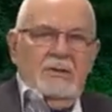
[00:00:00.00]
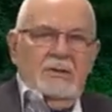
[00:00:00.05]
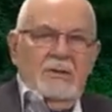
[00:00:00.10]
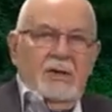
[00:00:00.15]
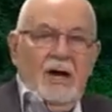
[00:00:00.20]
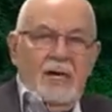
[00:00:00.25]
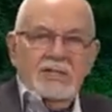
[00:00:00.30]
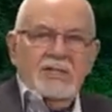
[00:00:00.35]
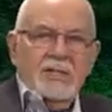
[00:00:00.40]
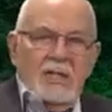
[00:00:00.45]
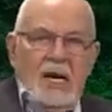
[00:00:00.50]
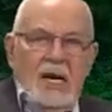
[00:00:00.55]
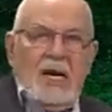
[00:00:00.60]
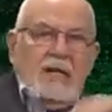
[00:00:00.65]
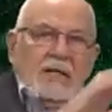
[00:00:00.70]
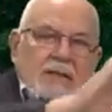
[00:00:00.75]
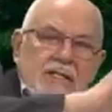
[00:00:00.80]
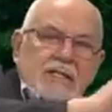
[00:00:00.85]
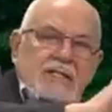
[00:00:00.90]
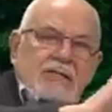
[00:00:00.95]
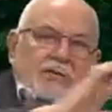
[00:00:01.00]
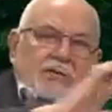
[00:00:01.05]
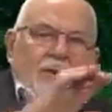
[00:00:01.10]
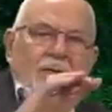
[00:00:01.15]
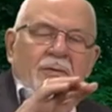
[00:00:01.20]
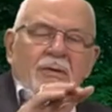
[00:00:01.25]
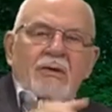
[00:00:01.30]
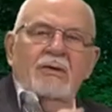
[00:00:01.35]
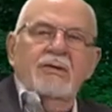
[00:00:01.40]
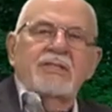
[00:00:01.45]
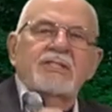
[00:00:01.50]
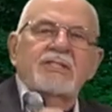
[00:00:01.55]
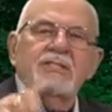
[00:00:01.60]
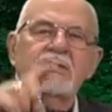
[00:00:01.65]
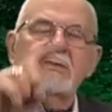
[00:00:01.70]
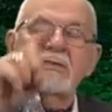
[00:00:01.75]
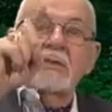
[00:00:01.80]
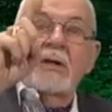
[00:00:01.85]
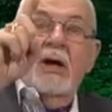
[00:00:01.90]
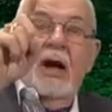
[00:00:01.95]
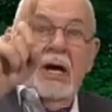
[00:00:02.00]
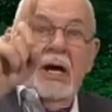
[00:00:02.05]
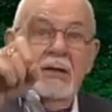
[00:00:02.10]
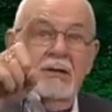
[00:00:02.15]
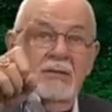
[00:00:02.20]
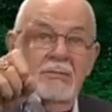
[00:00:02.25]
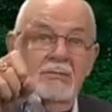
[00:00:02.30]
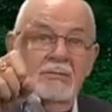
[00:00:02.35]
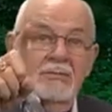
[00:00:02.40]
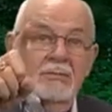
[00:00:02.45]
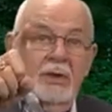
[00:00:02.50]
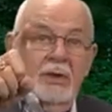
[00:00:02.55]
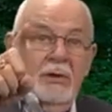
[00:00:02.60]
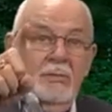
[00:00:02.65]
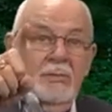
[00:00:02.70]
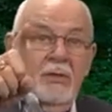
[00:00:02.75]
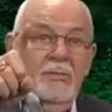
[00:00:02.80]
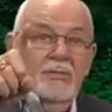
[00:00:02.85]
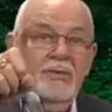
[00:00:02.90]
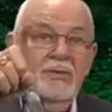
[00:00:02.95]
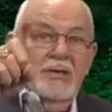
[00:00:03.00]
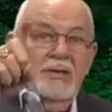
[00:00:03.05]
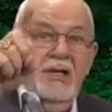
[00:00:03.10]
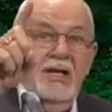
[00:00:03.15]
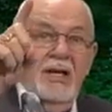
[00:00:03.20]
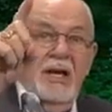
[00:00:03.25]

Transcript: God's saying, I'll destroy them. He says, God, wait a moment.